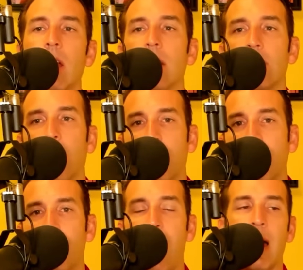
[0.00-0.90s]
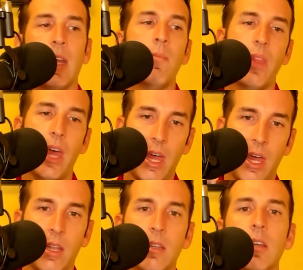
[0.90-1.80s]
The slug from the body
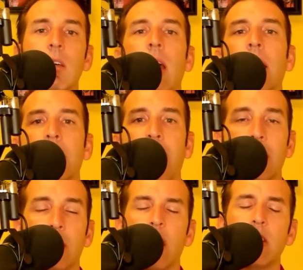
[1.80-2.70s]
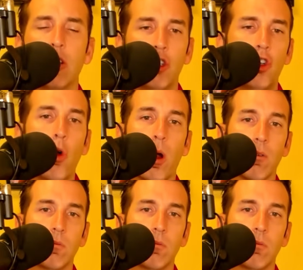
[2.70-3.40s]
and a test slug? Sure.